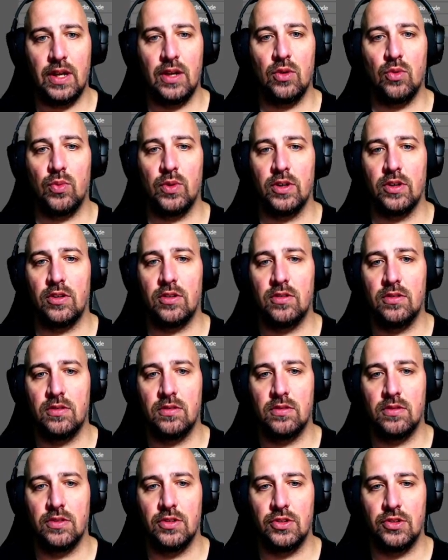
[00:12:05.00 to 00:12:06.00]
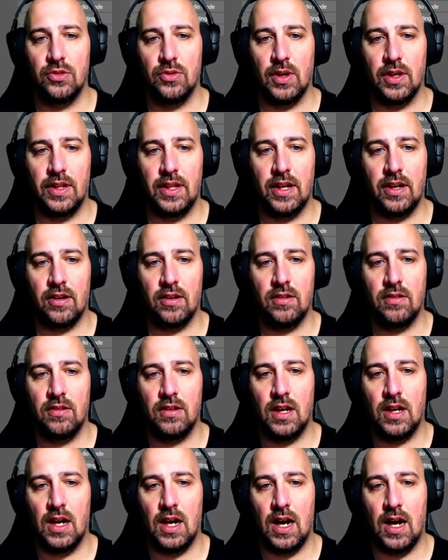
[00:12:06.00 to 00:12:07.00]
will do on there.
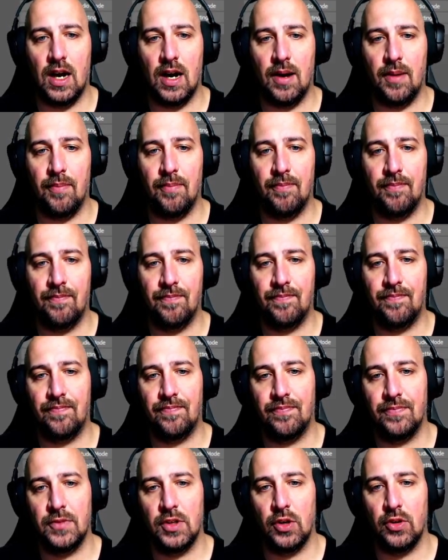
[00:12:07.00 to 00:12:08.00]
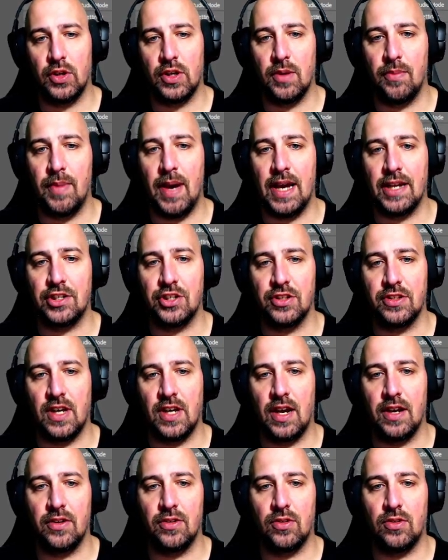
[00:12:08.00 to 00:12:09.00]
You could match a
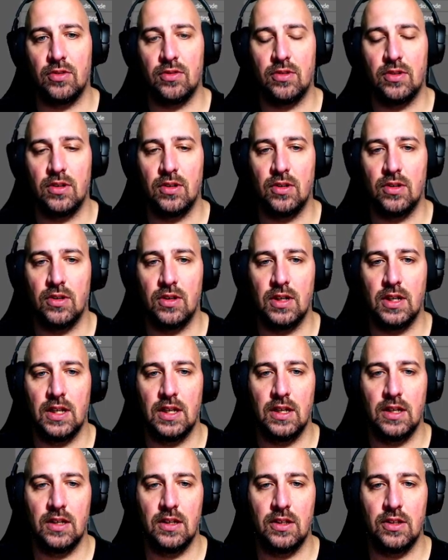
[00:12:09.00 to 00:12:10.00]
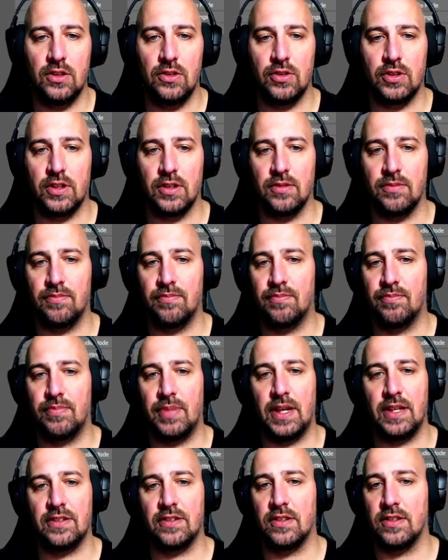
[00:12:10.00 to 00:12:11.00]
title. You could
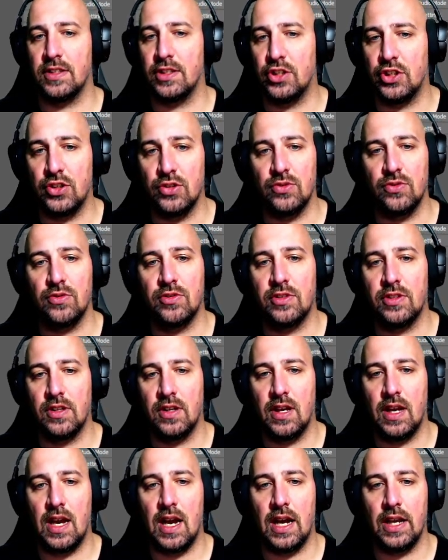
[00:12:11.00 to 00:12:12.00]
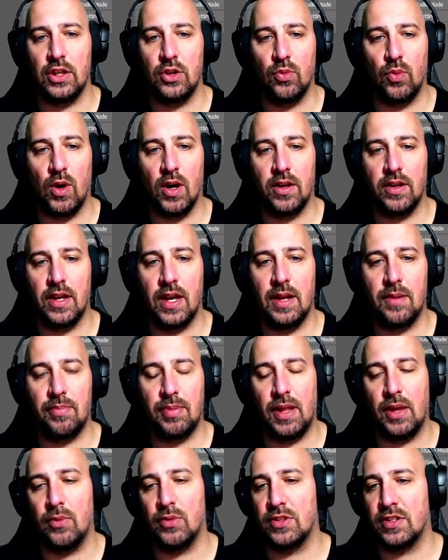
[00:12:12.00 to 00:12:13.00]
basically choose how you want and
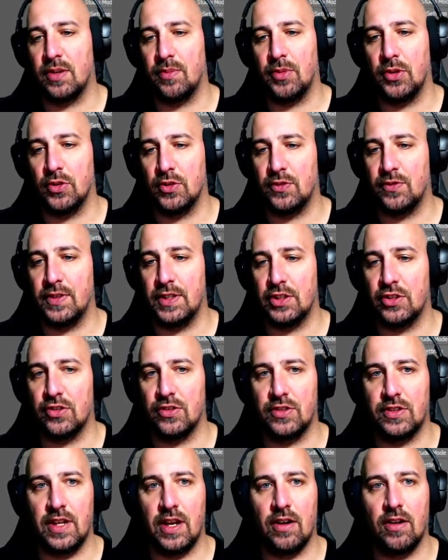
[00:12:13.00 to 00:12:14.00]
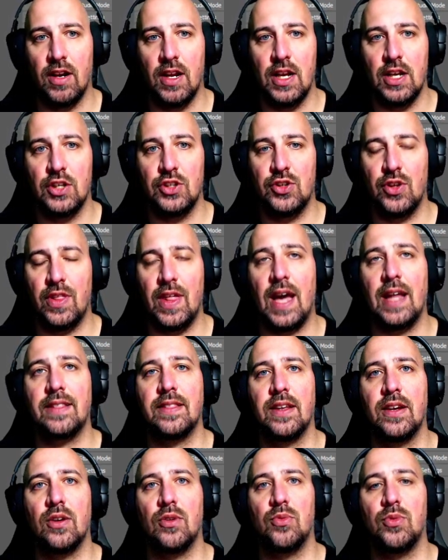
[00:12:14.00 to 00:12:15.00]
play with some of those features there. So that
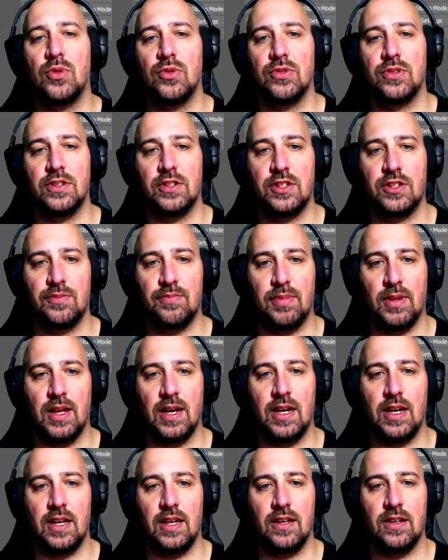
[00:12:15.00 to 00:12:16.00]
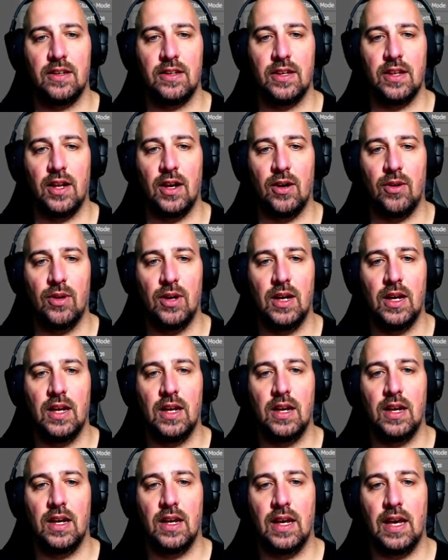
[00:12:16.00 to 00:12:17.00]
there will display,
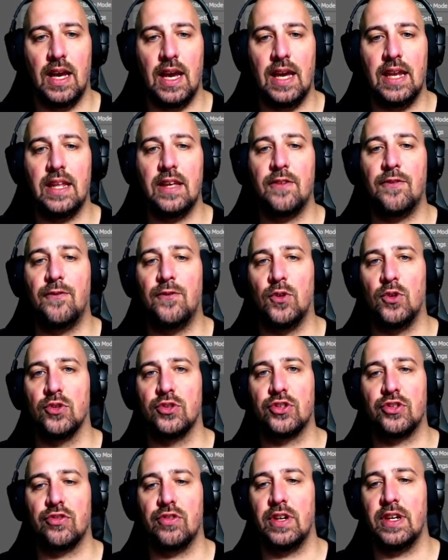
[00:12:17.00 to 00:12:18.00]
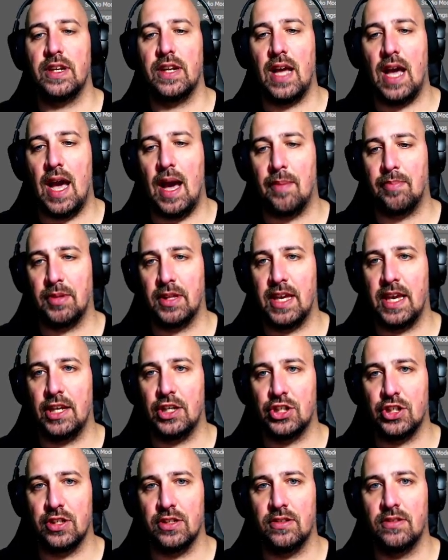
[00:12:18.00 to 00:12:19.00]
any full screen
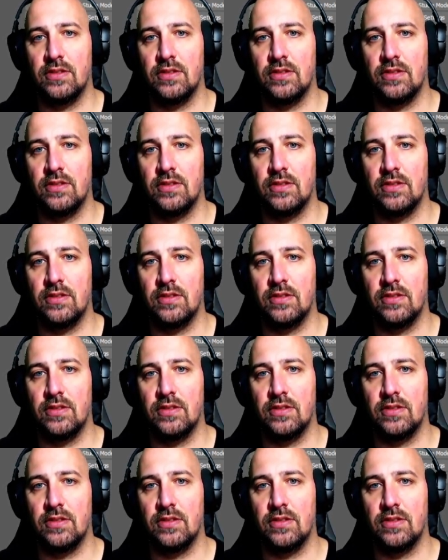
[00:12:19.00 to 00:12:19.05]
application,